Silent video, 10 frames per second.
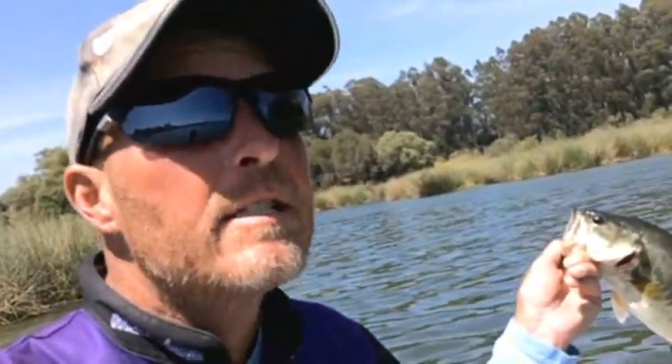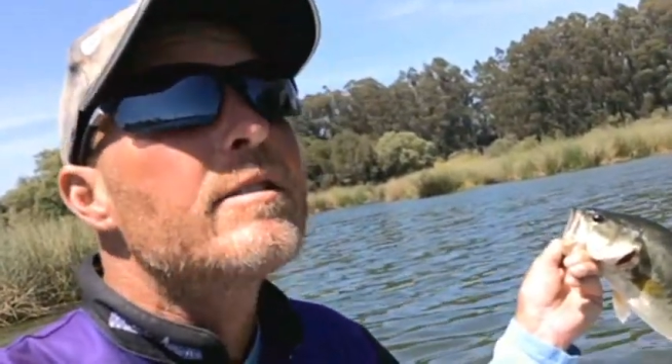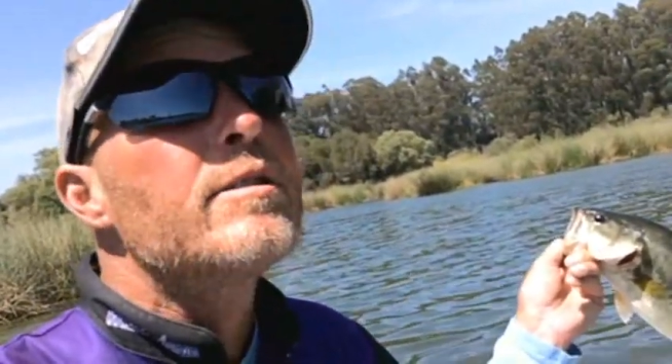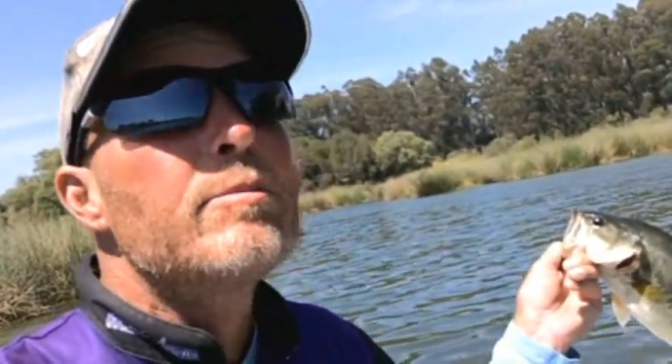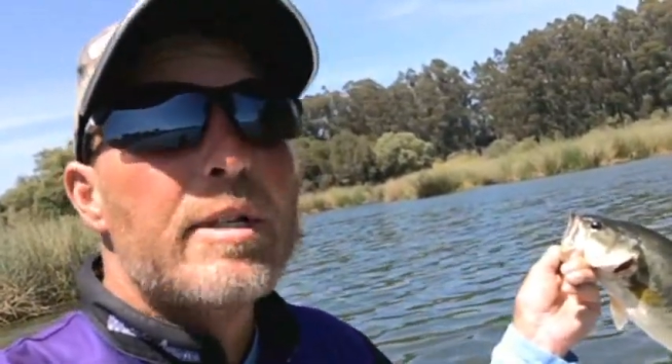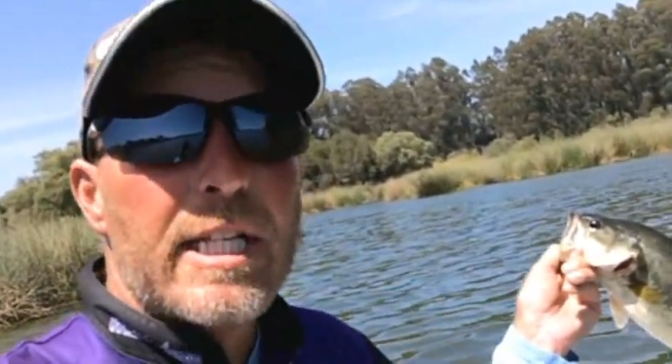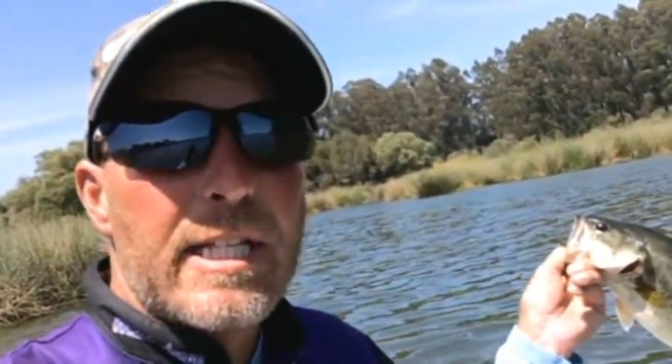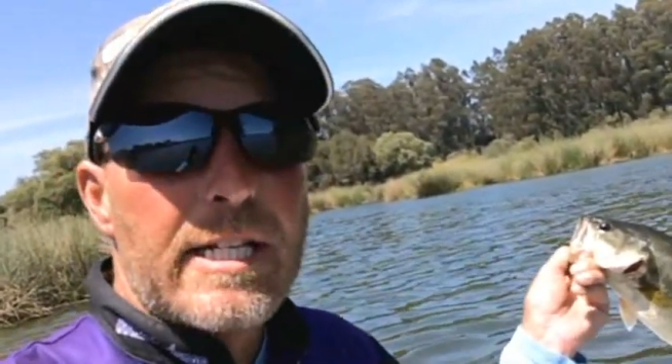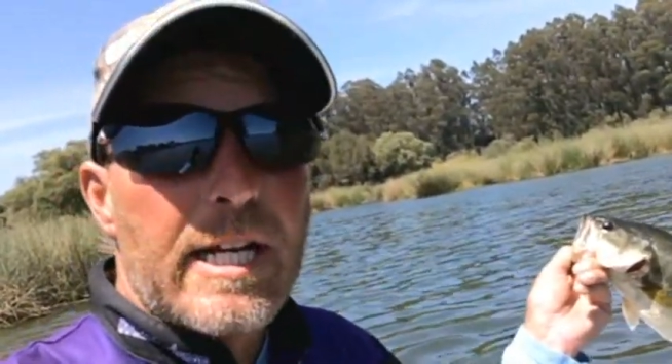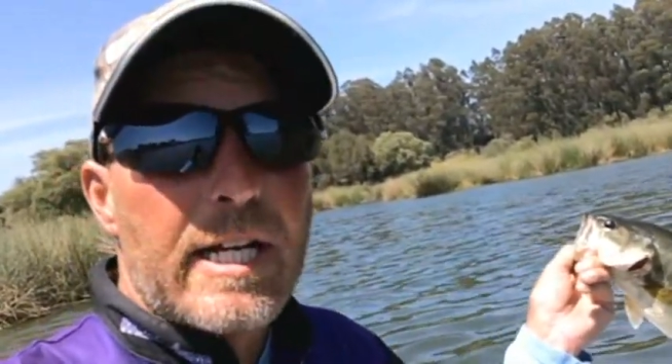Still middle
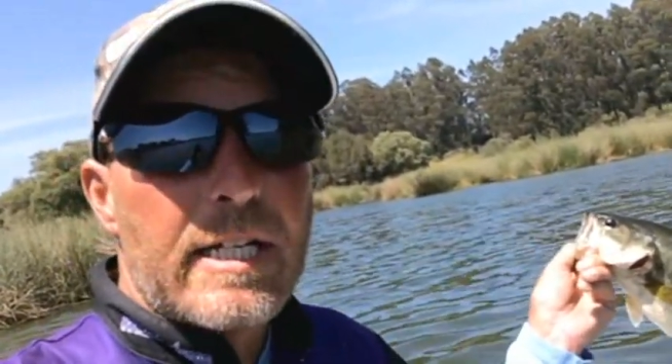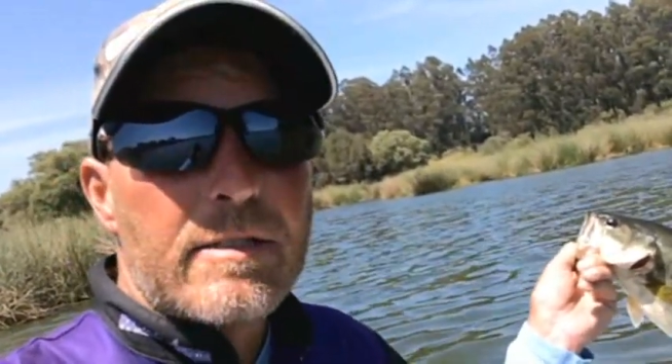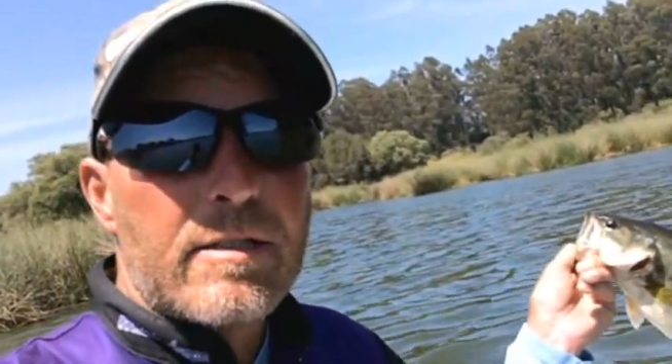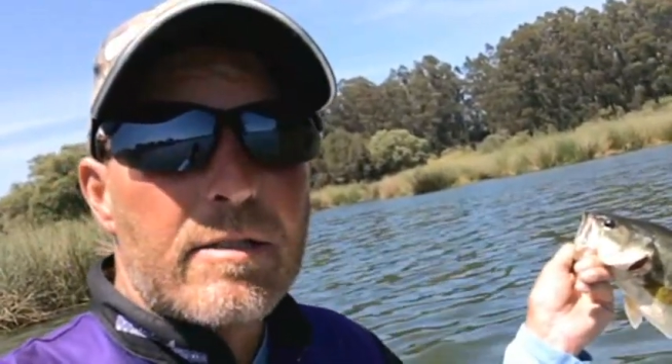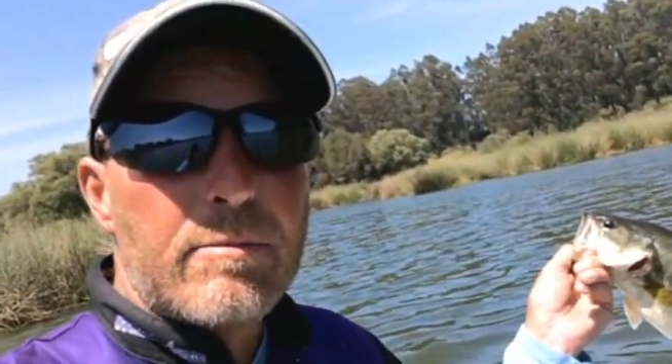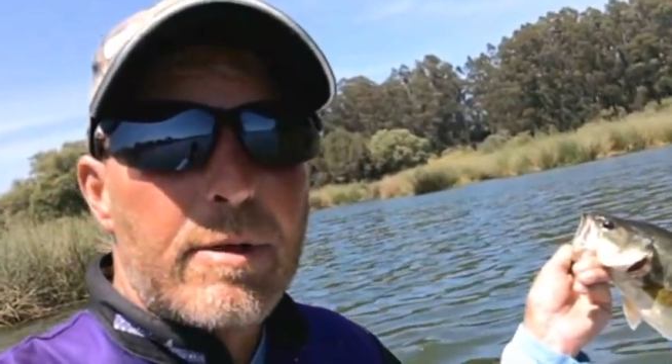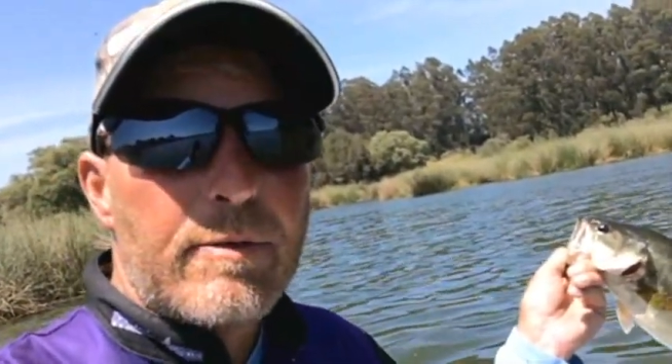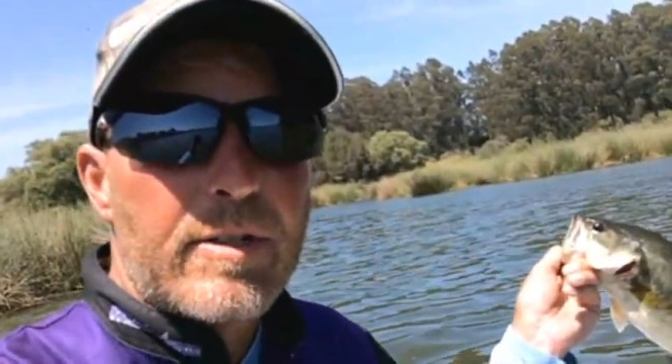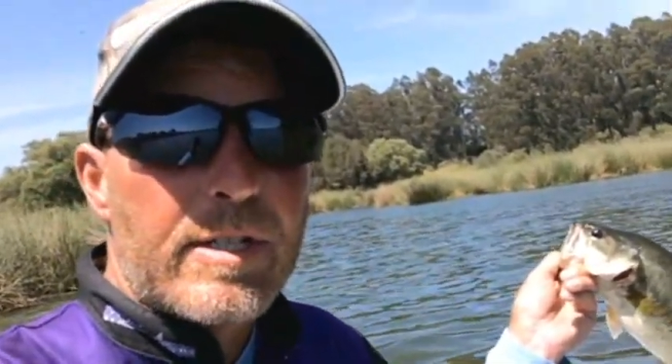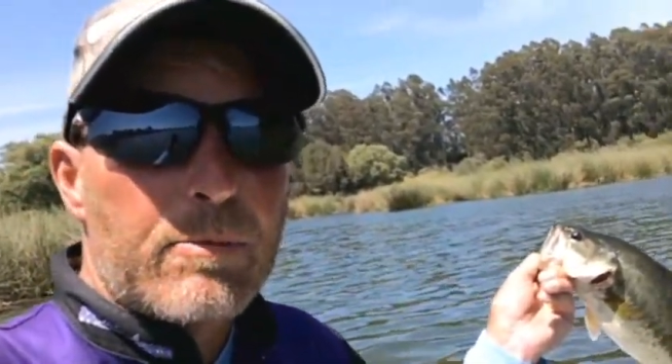of the day, so
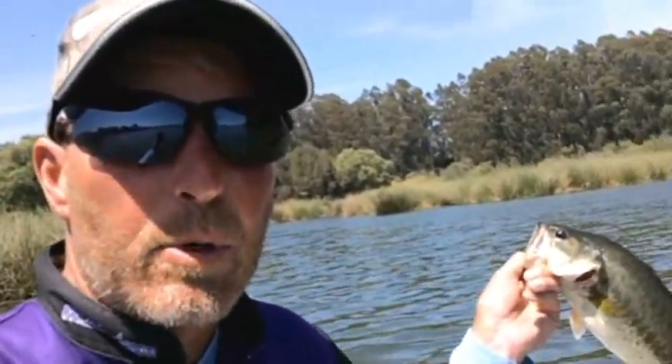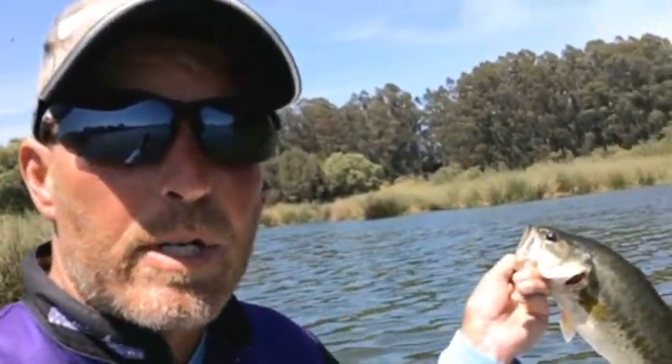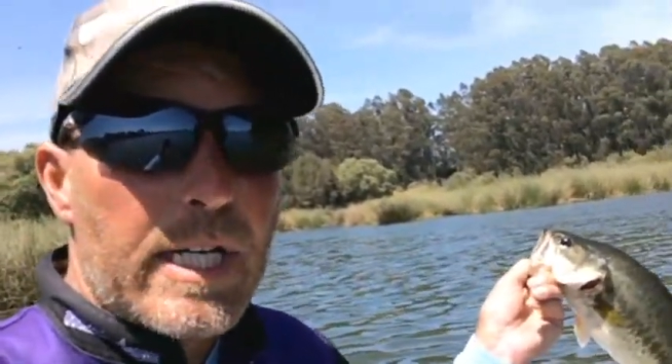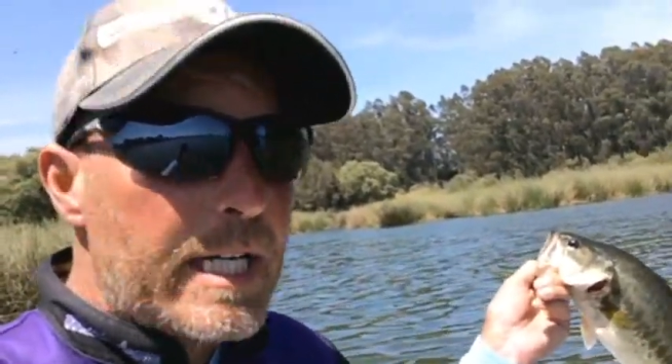maybe it gets more